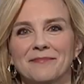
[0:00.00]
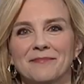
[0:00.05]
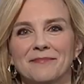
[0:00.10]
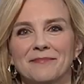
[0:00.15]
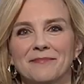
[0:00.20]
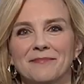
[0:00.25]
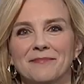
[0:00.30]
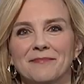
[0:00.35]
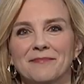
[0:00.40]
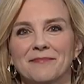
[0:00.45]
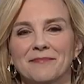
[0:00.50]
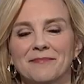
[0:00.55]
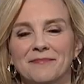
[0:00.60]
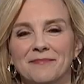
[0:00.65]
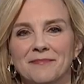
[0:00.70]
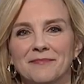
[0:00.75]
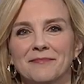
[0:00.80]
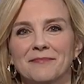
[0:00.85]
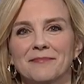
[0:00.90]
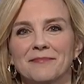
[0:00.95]

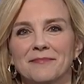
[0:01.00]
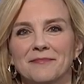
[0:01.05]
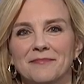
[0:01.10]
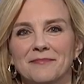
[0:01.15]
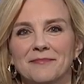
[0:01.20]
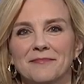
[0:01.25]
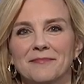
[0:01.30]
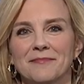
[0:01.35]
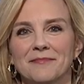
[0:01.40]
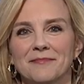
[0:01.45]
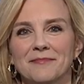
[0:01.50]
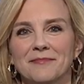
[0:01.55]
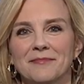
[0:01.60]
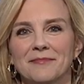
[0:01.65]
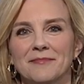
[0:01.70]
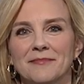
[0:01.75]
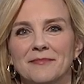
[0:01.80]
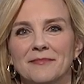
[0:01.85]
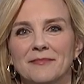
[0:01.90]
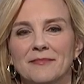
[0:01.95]

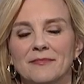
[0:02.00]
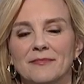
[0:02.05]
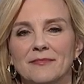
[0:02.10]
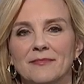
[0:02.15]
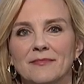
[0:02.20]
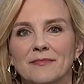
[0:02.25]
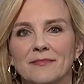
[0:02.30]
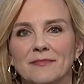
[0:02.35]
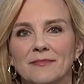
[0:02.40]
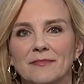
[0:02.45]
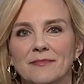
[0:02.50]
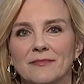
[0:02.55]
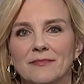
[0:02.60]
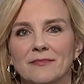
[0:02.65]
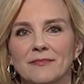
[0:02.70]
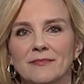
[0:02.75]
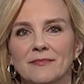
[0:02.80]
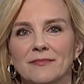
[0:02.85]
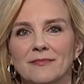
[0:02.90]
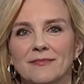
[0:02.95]

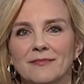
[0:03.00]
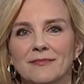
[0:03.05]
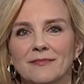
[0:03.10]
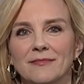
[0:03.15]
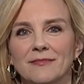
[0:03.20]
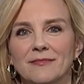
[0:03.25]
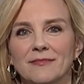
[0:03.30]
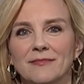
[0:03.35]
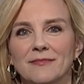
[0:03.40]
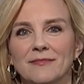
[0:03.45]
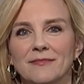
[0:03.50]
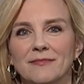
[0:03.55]
No words are spoken by the person on screen.